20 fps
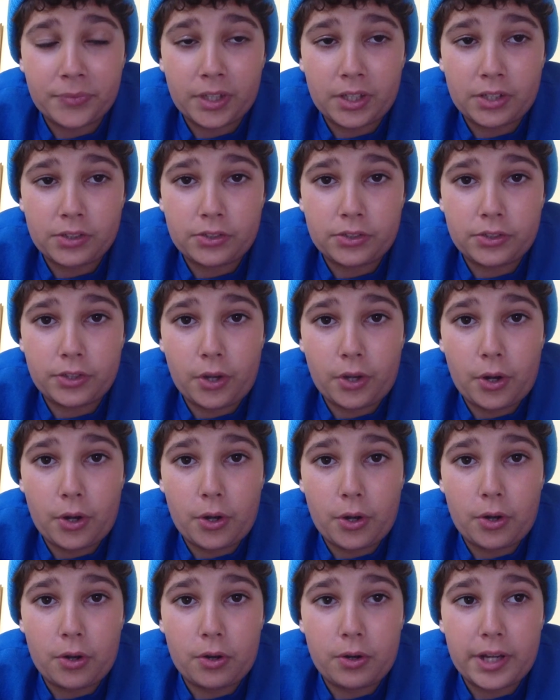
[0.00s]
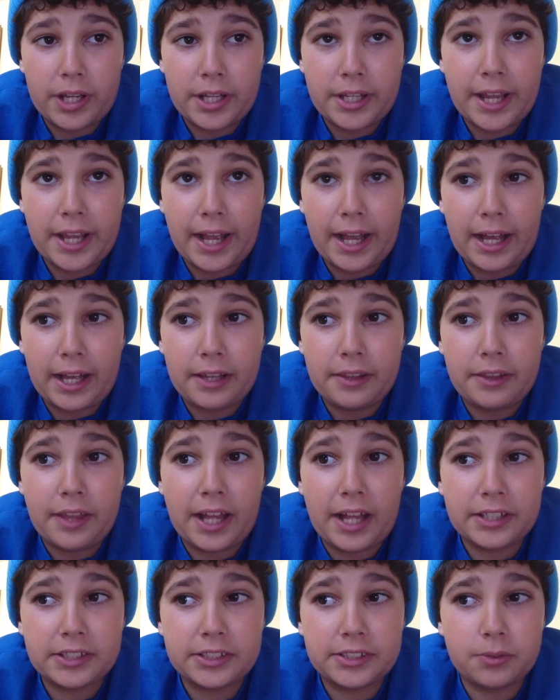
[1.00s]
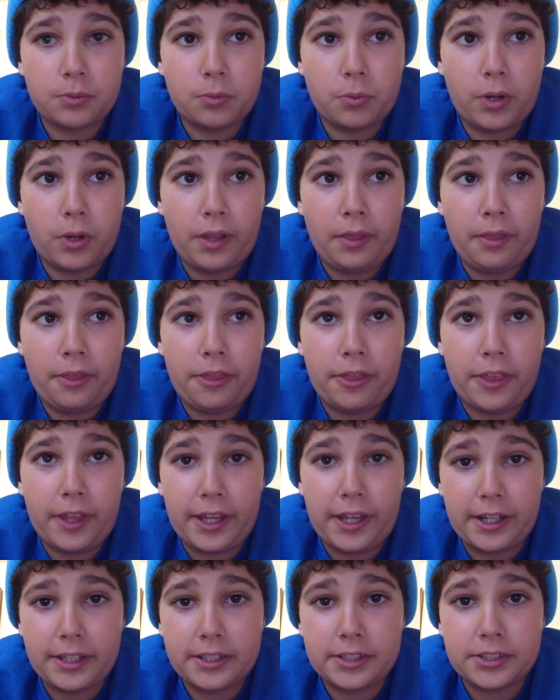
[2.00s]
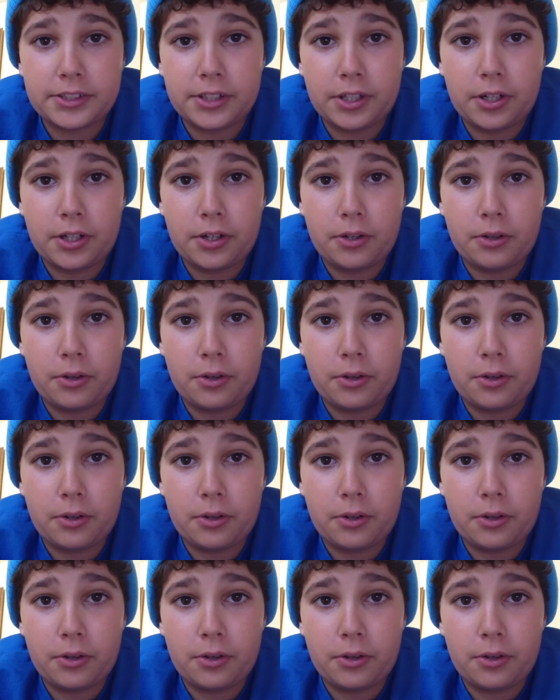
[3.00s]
So, yeah, that's one thing. So,